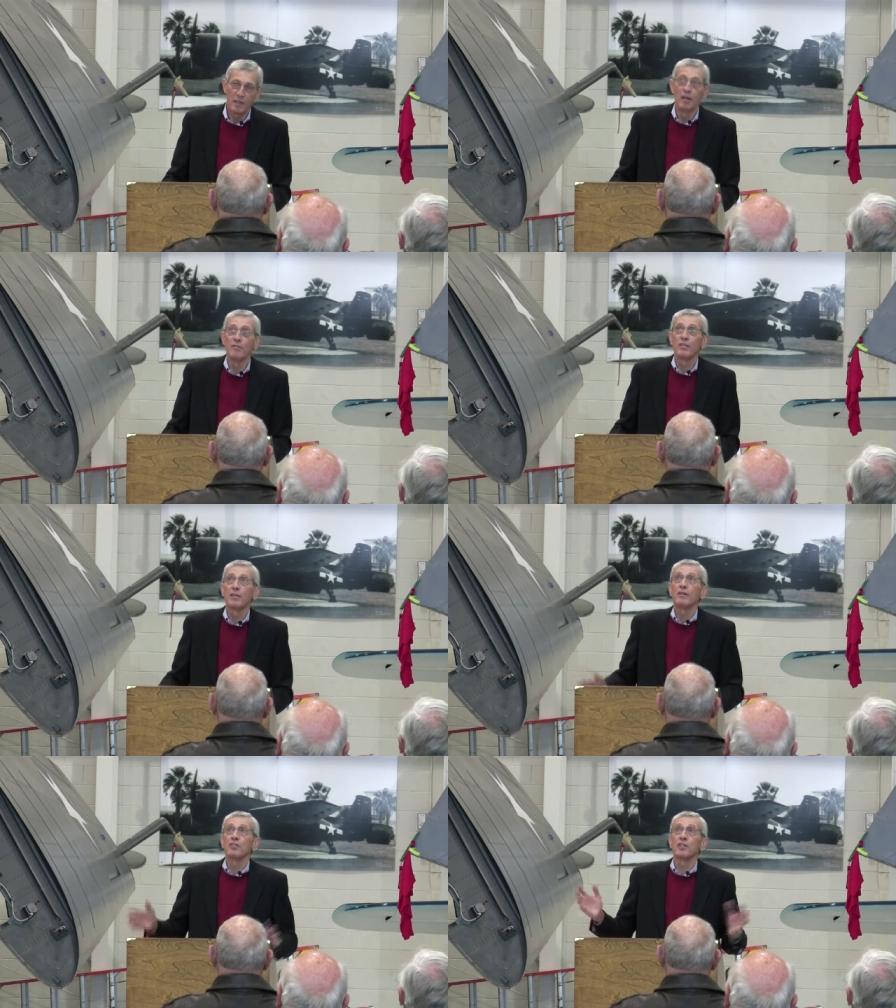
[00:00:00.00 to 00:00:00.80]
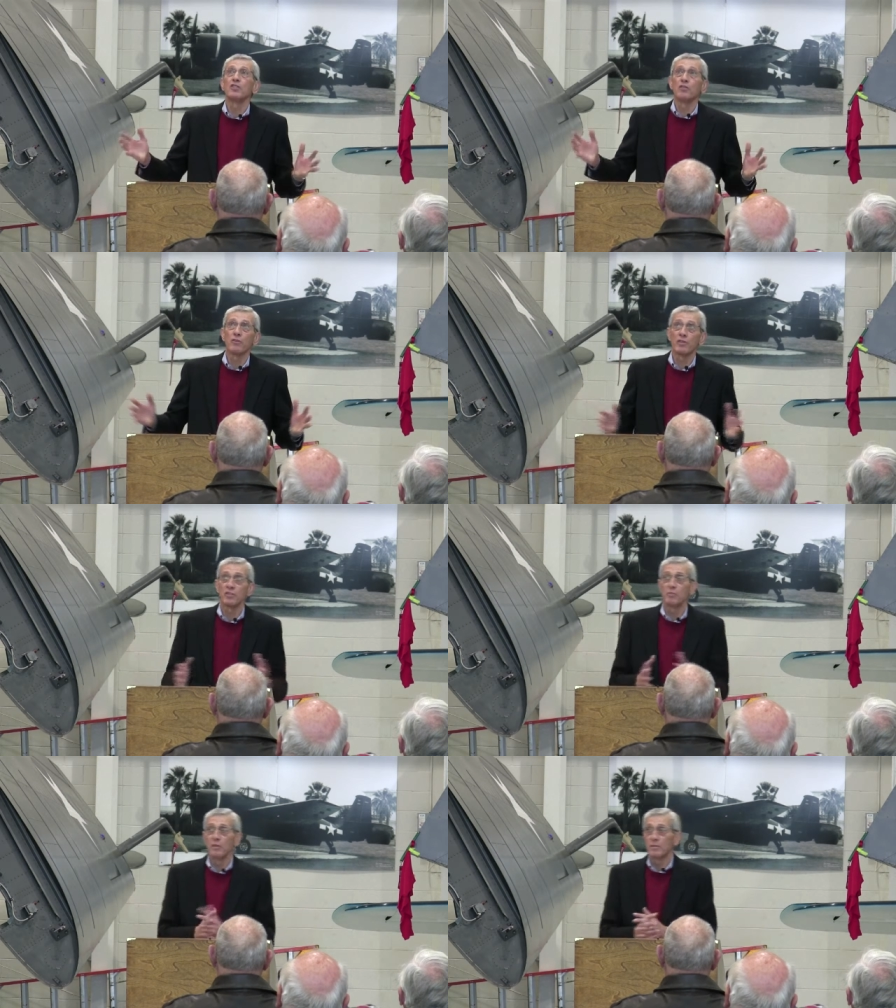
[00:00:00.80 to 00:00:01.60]
we love to tell sea
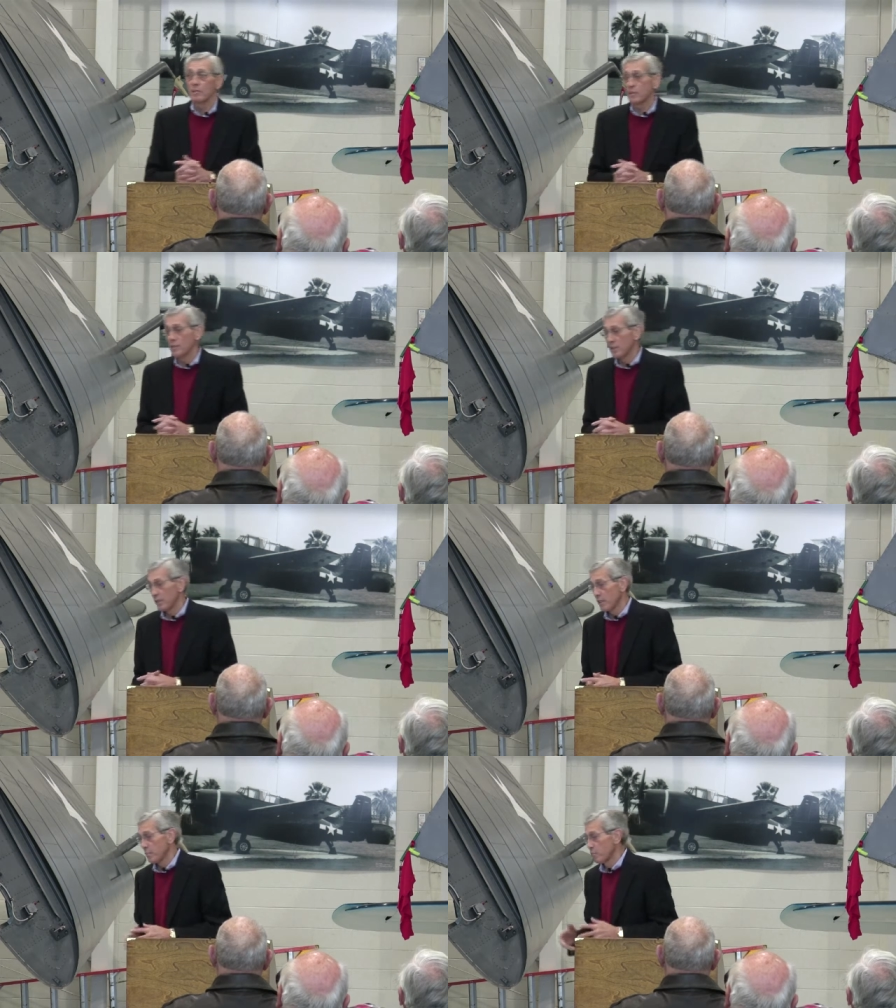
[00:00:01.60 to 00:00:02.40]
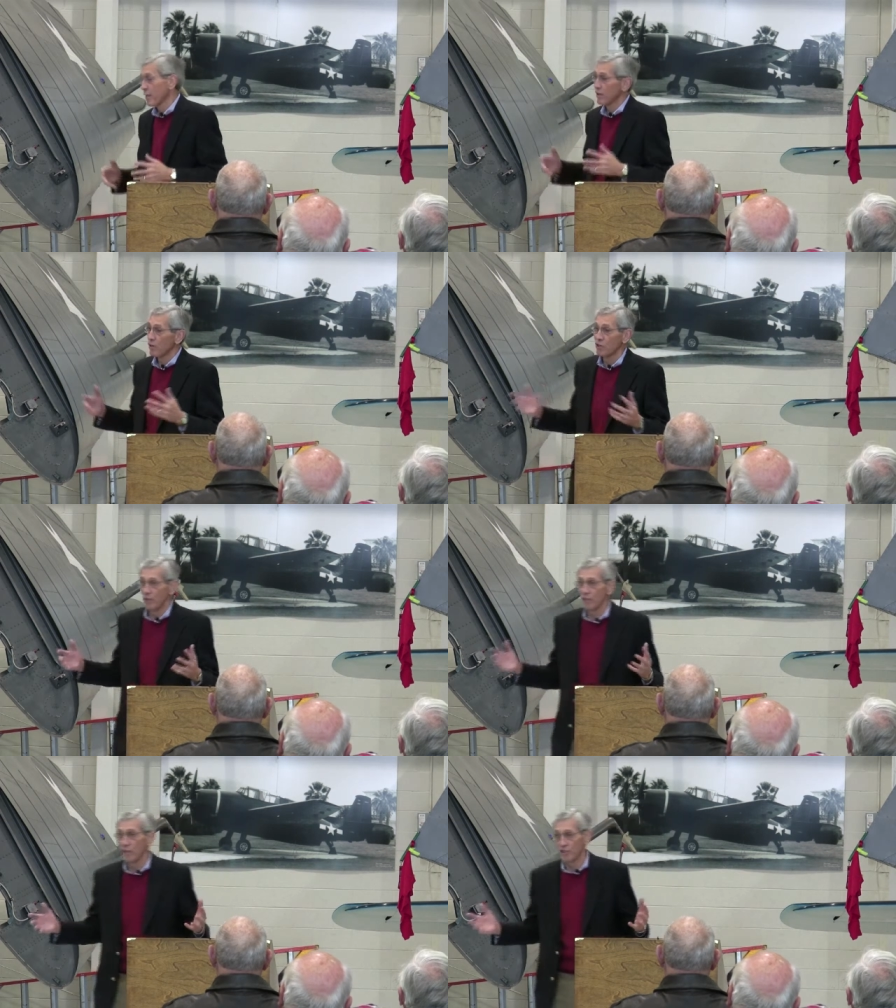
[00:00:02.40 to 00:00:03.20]
stories, but
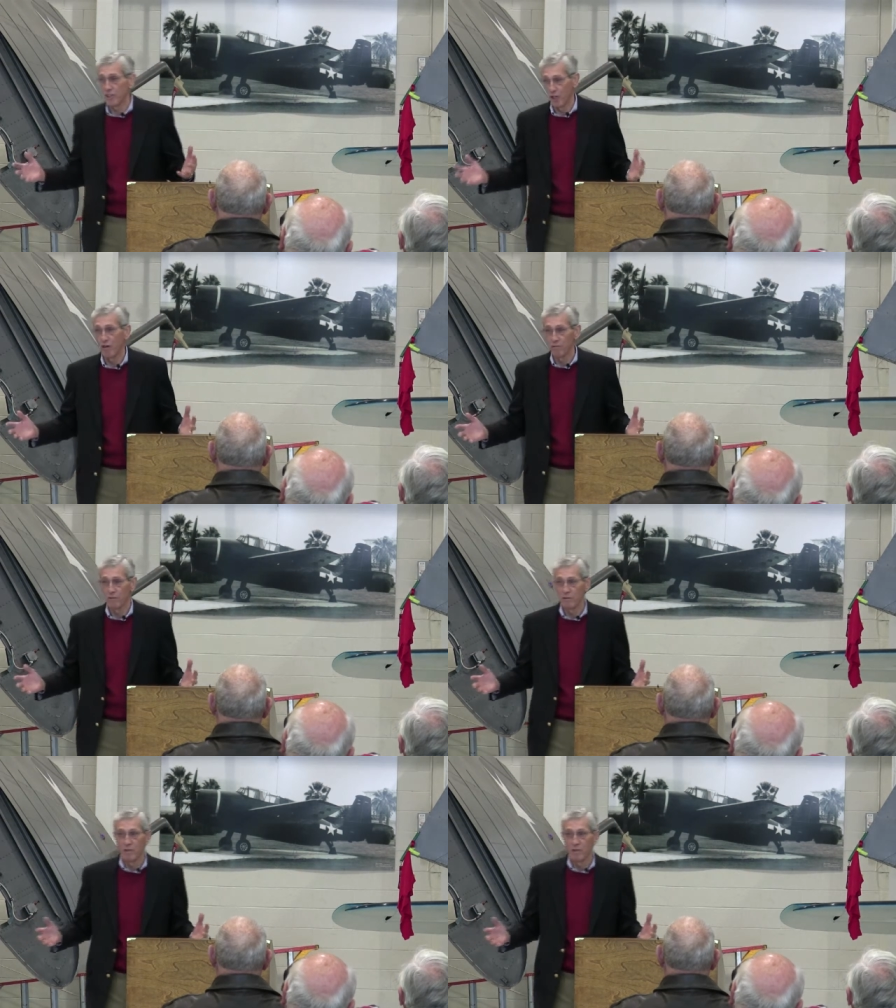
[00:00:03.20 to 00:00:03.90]
braggadocio doesn't go.